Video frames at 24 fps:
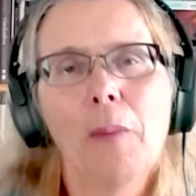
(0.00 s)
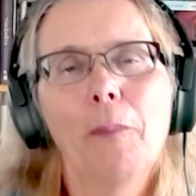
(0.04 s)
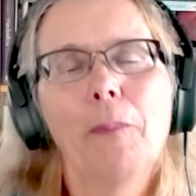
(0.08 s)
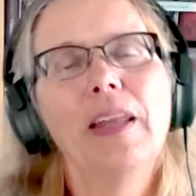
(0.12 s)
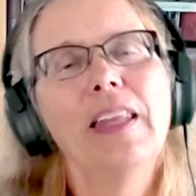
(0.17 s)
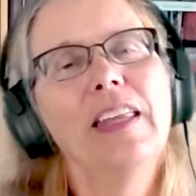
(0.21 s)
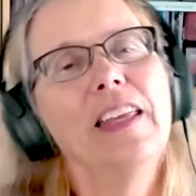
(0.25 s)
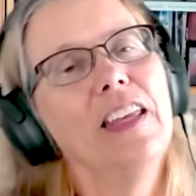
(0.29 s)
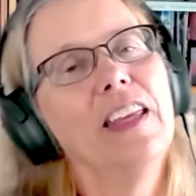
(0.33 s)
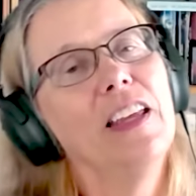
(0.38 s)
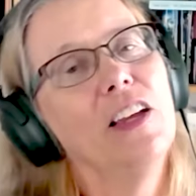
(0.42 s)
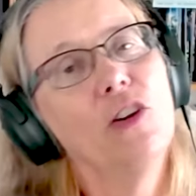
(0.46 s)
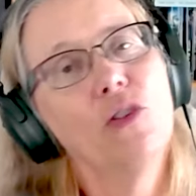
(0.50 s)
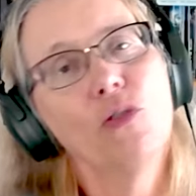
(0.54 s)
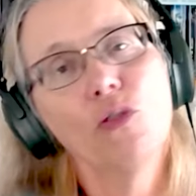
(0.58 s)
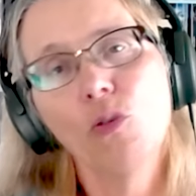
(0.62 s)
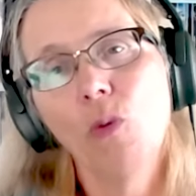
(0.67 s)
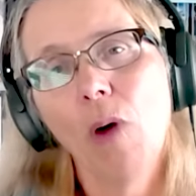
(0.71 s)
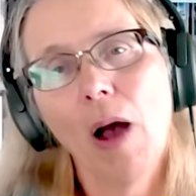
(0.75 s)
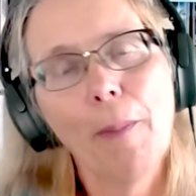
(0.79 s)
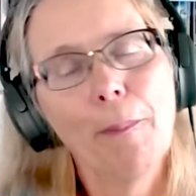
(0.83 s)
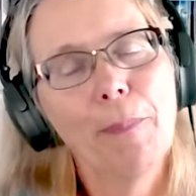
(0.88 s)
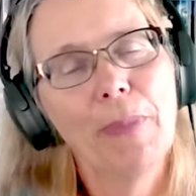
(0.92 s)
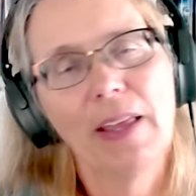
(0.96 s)
but he
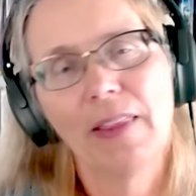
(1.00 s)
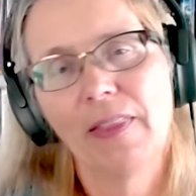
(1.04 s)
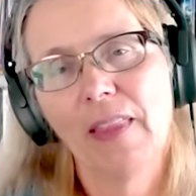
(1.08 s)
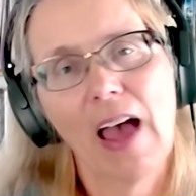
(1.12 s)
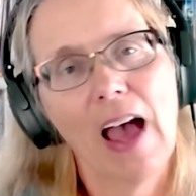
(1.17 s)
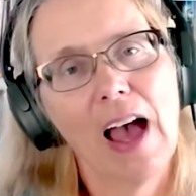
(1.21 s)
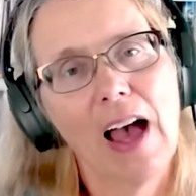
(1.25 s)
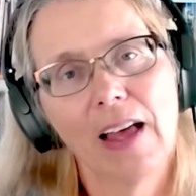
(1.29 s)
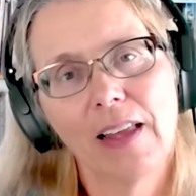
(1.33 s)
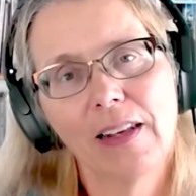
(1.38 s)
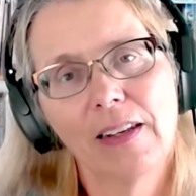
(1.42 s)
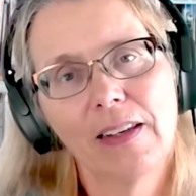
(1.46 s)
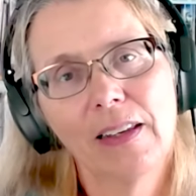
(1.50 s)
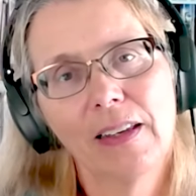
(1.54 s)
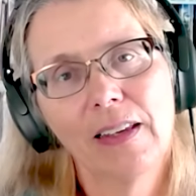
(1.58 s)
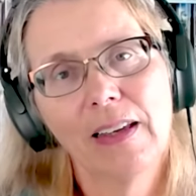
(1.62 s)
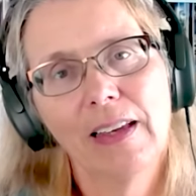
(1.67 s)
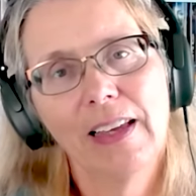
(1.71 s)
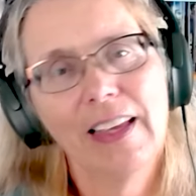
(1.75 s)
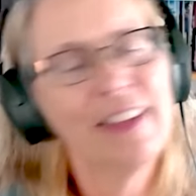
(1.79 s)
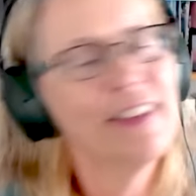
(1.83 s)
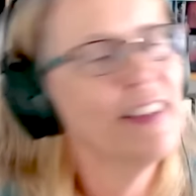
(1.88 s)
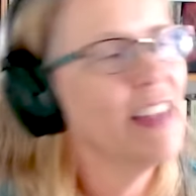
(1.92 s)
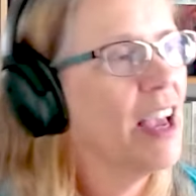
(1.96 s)
grew up in that.
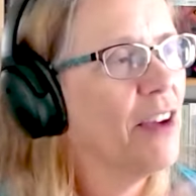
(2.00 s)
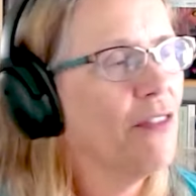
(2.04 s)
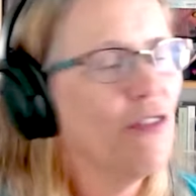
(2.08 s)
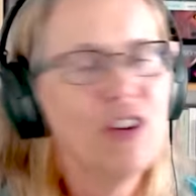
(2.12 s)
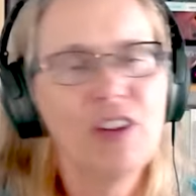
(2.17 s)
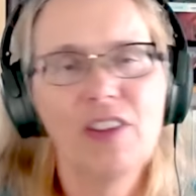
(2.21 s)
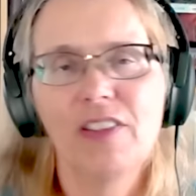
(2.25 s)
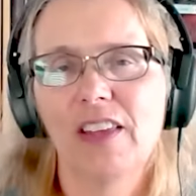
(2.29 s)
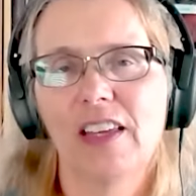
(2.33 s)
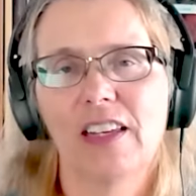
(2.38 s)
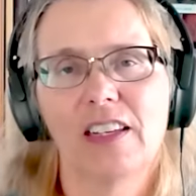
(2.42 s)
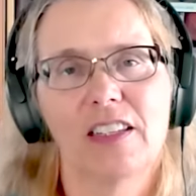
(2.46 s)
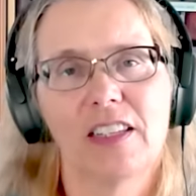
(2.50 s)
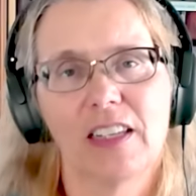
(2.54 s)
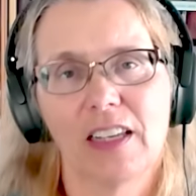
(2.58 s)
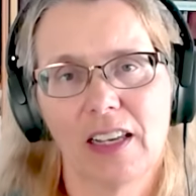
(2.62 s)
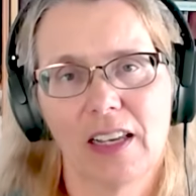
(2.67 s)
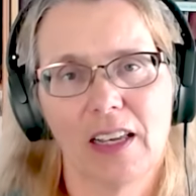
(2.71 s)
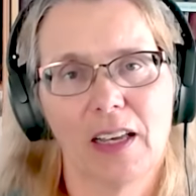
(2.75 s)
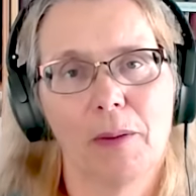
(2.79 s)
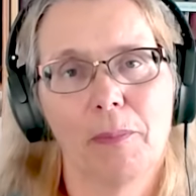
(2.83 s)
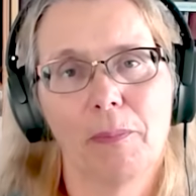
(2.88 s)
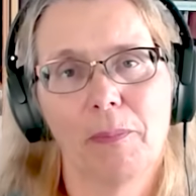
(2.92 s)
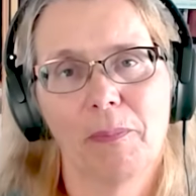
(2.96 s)
It's everything to
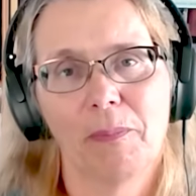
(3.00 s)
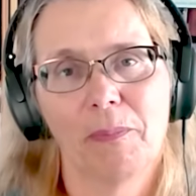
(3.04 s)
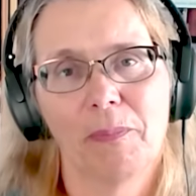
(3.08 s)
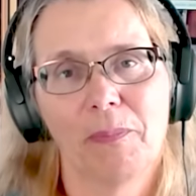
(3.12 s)
him.